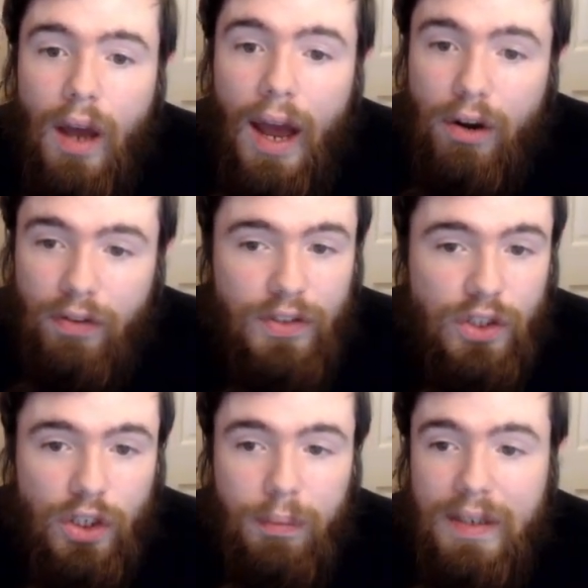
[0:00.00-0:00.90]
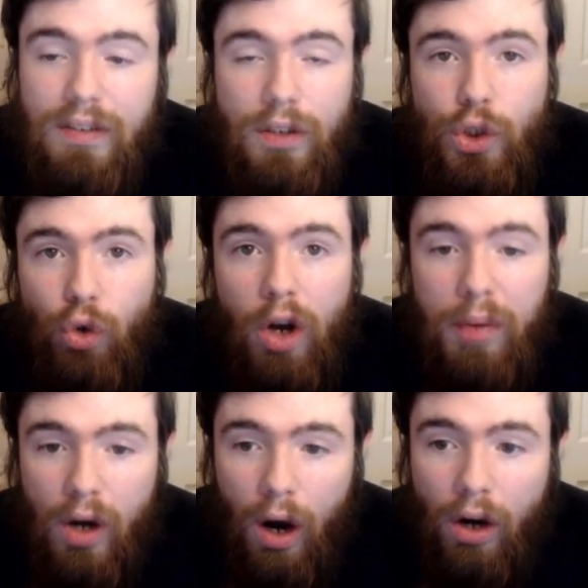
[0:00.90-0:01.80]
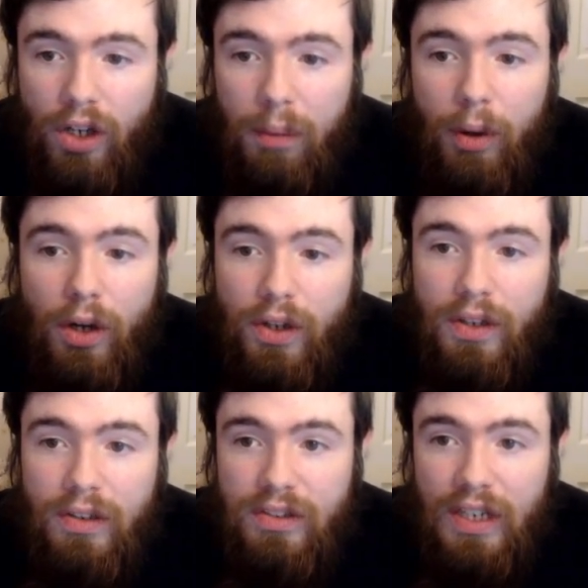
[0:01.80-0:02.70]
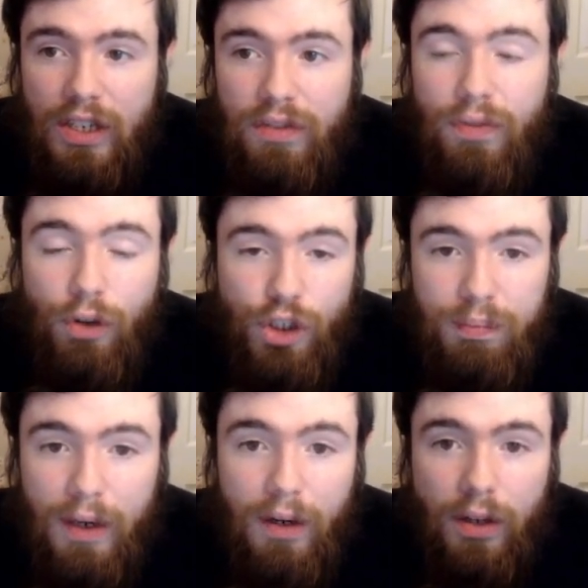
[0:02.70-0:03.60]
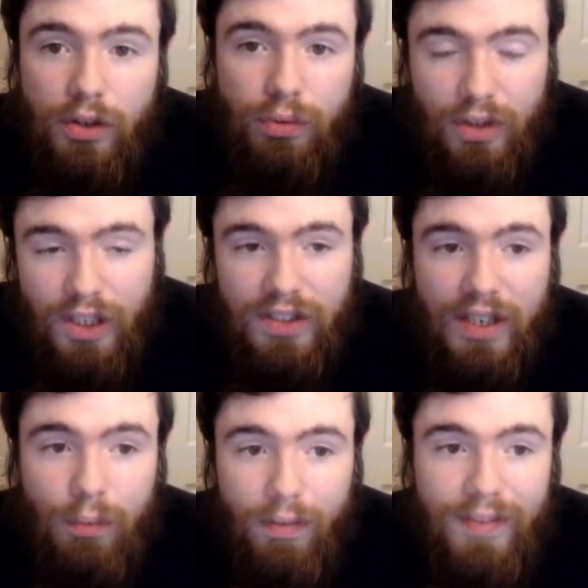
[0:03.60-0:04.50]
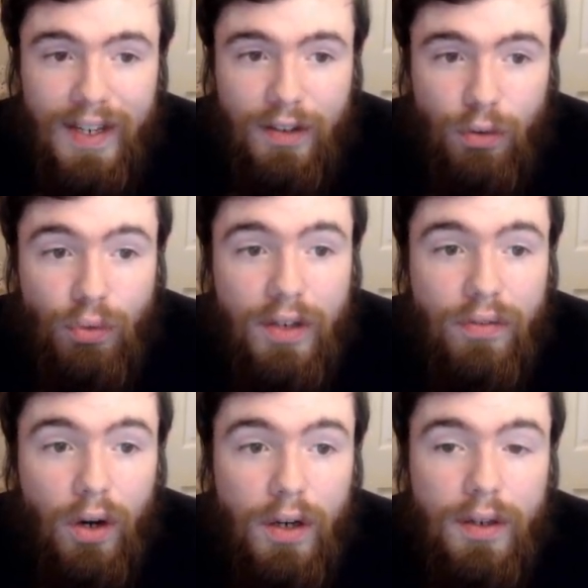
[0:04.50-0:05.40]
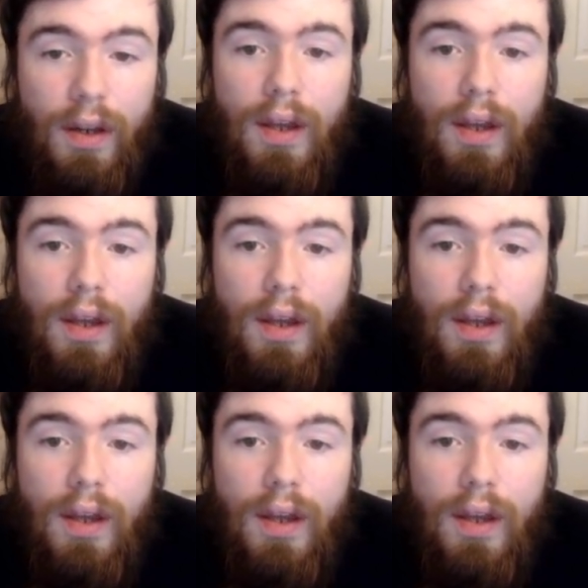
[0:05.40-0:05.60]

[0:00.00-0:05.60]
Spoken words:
Griffin's going to basically draw him a card. Copernicus is Foolish Burial, so he's going to send one from deck to graveyard.